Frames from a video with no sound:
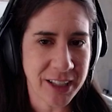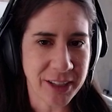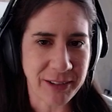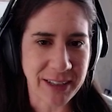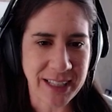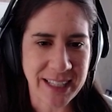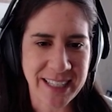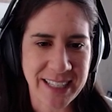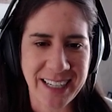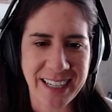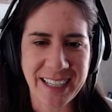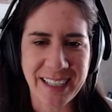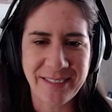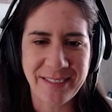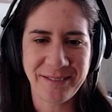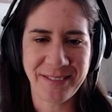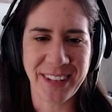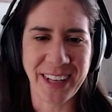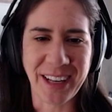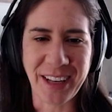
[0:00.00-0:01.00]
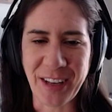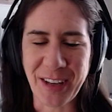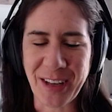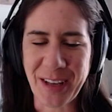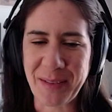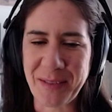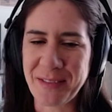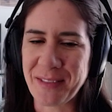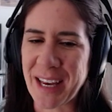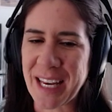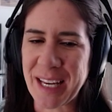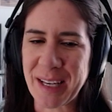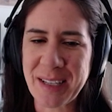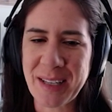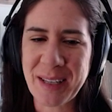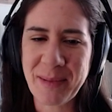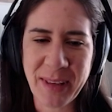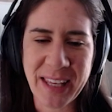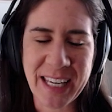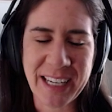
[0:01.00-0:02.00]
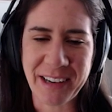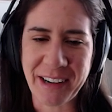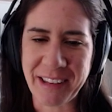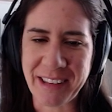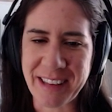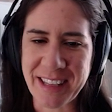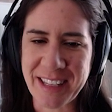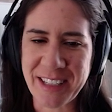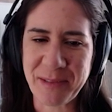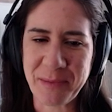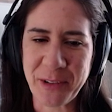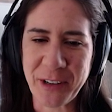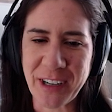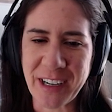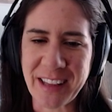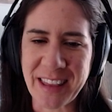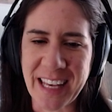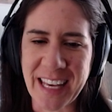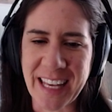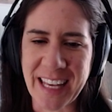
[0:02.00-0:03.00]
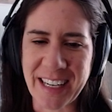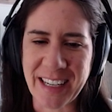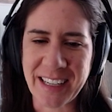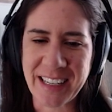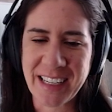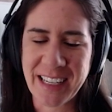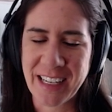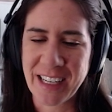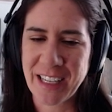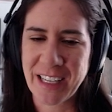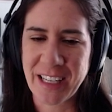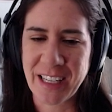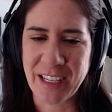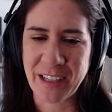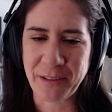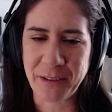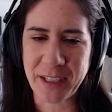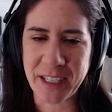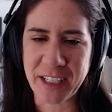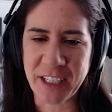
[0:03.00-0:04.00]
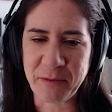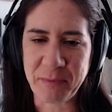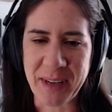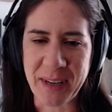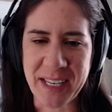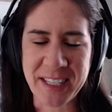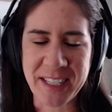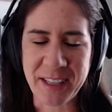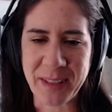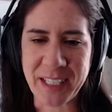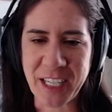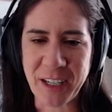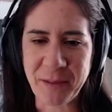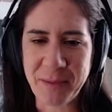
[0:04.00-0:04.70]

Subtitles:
quits here. If I play it on 2 more, then we're gonna mess something up